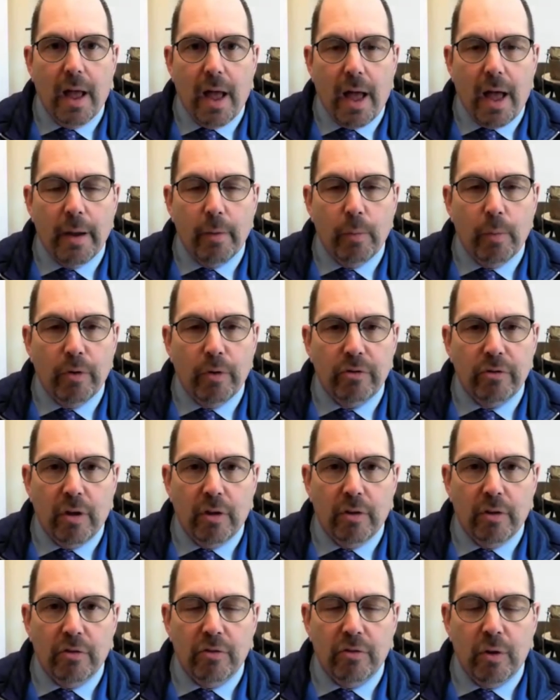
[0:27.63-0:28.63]
I was
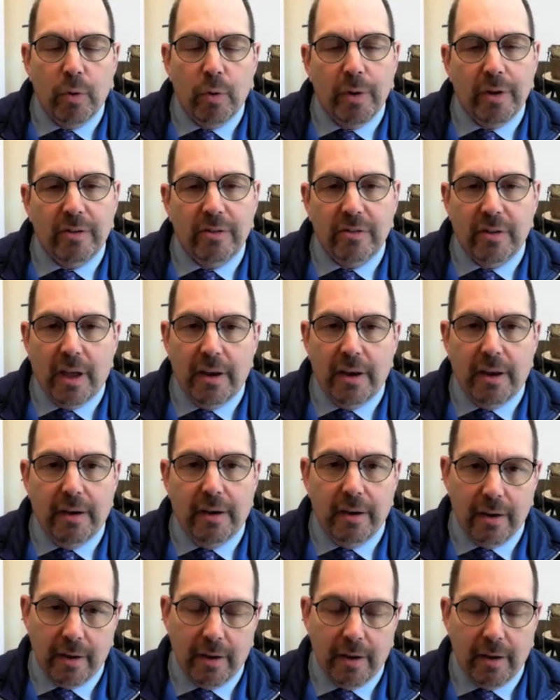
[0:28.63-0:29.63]
so excited
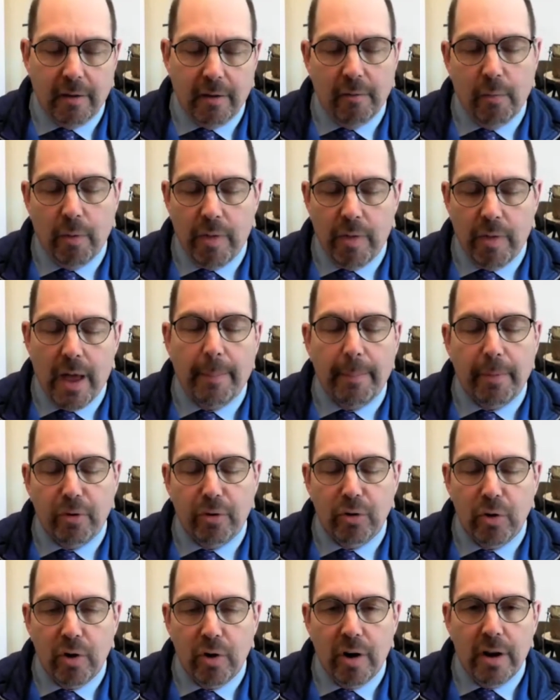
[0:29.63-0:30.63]
with the
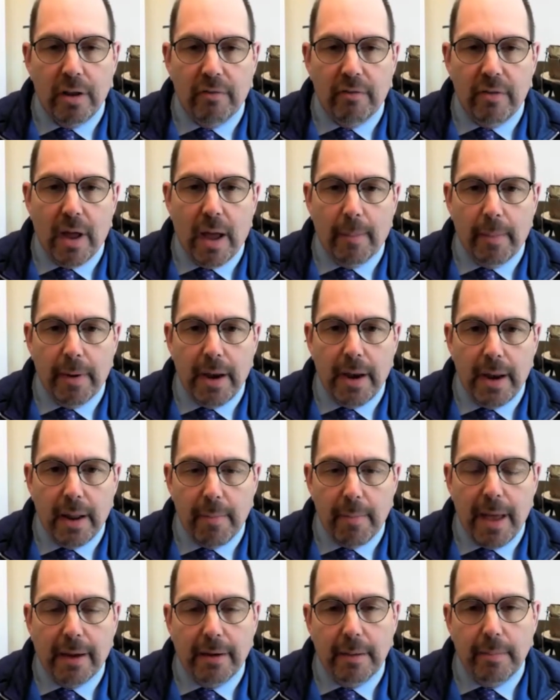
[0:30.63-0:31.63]
opportunity of nominating
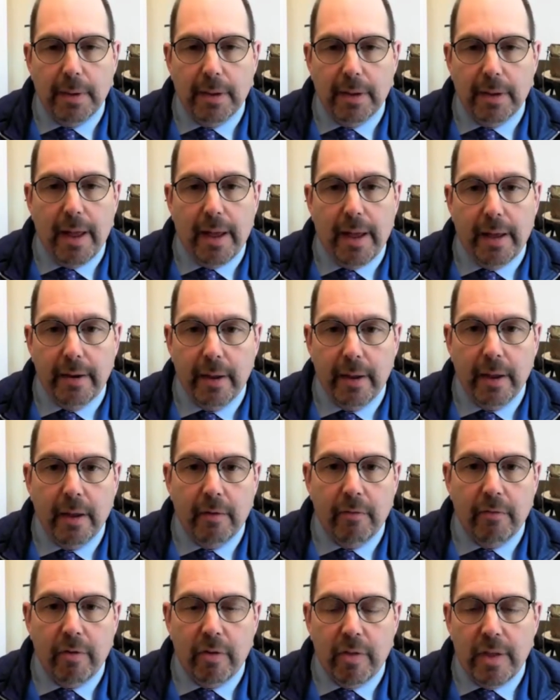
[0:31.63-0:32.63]
Magdi Milad
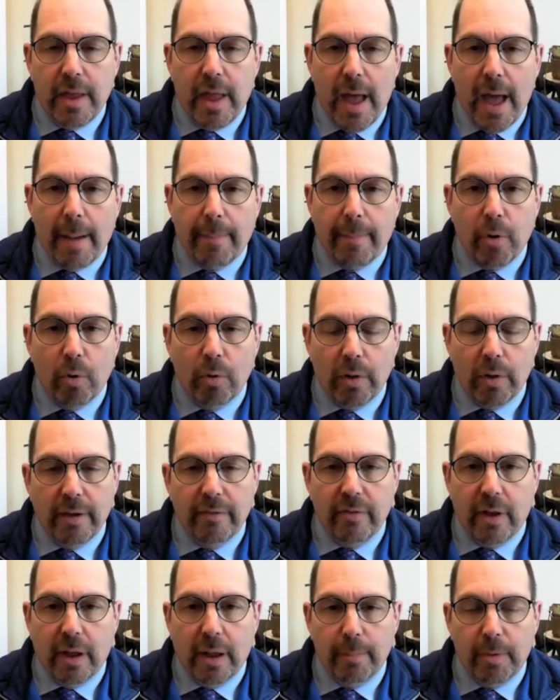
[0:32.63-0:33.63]
for the APGO
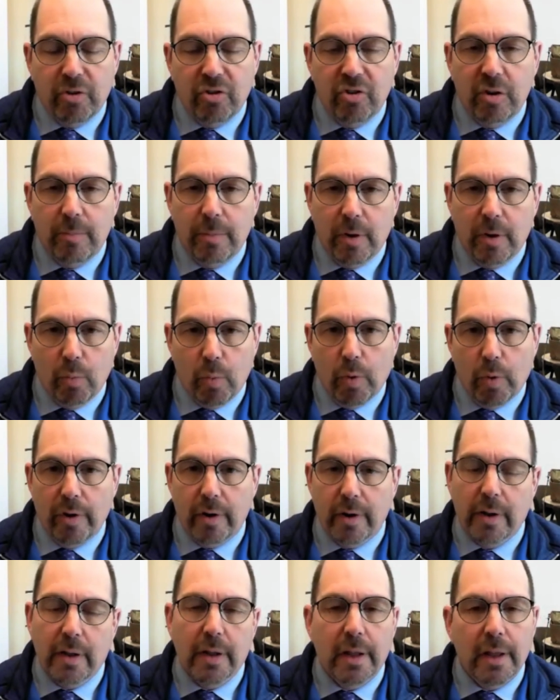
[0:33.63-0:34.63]
Lifetime Achievement Award.
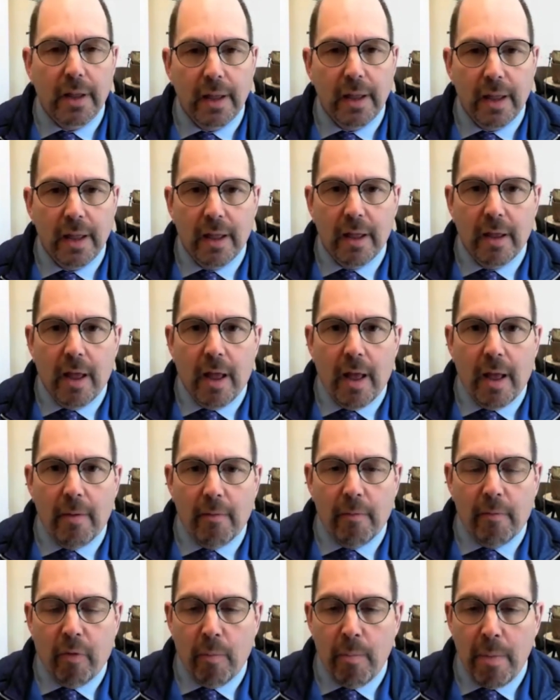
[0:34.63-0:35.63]

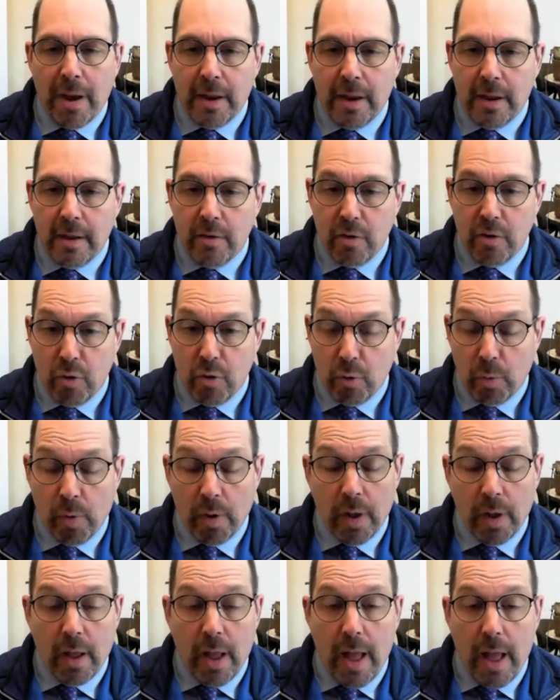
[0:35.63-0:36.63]
For many of you,
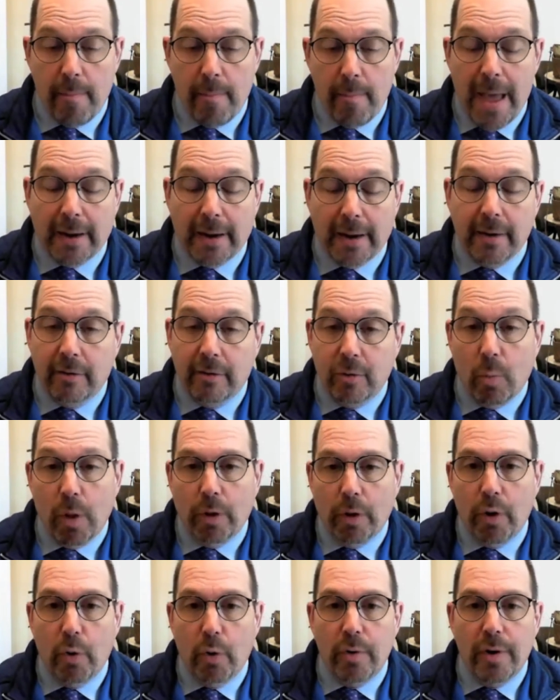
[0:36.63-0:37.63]
Magdi is a
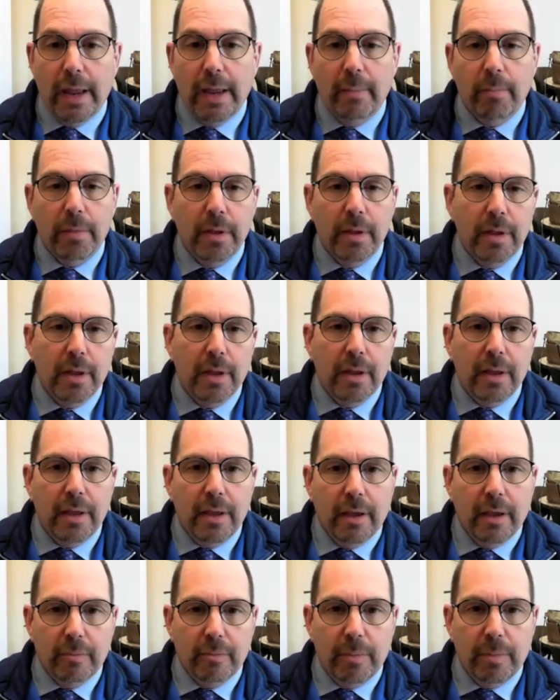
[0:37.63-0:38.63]
well-known name. He
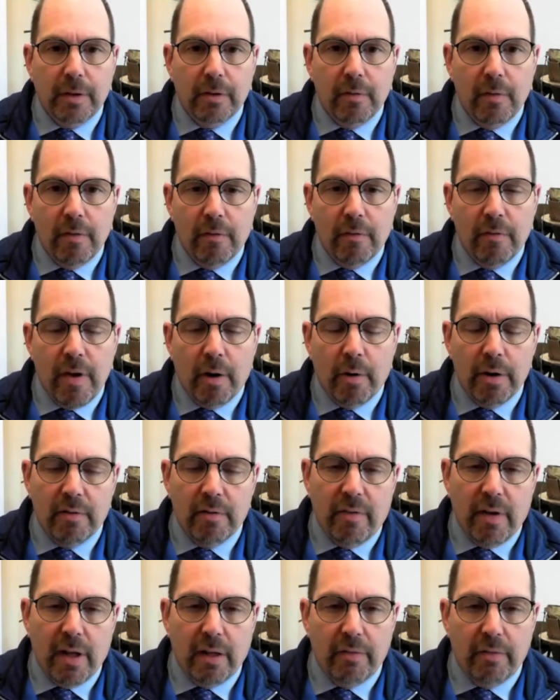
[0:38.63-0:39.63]
has been very
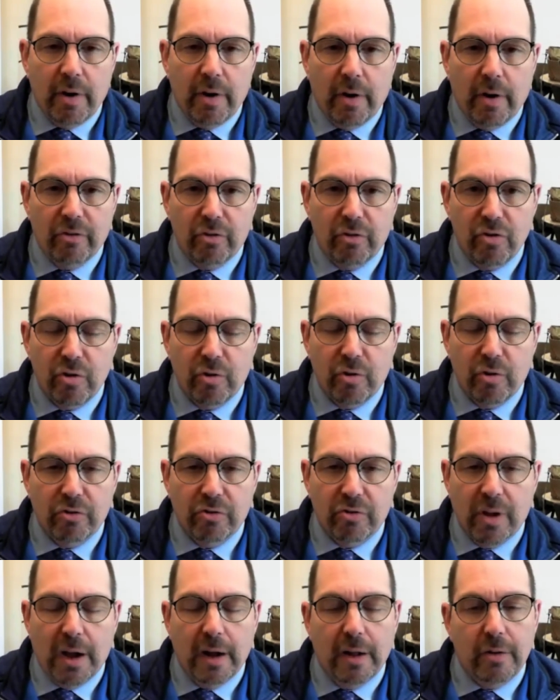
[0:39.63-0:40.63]
involved in our surgical
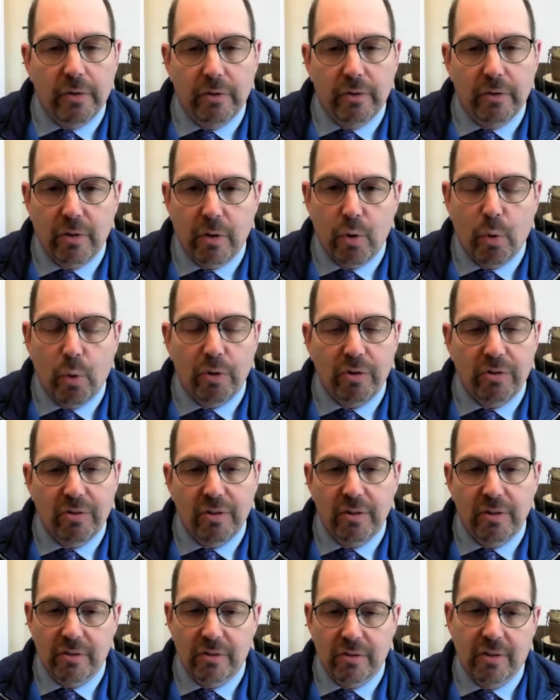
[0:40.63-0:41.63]
scholars
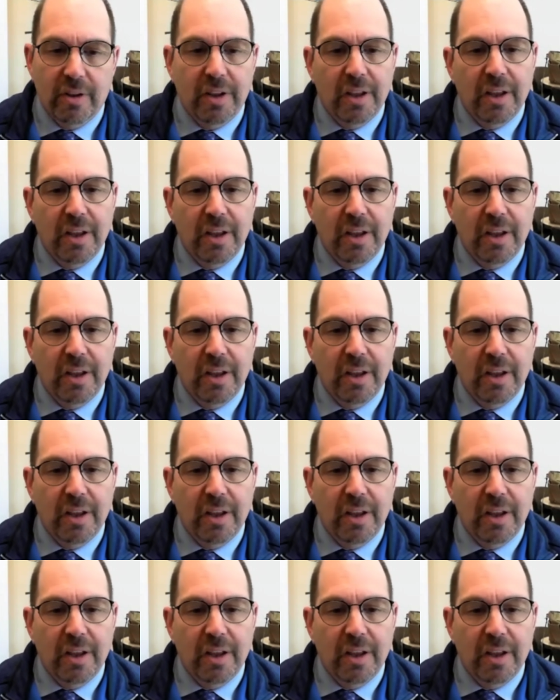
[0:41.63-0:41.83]
courses.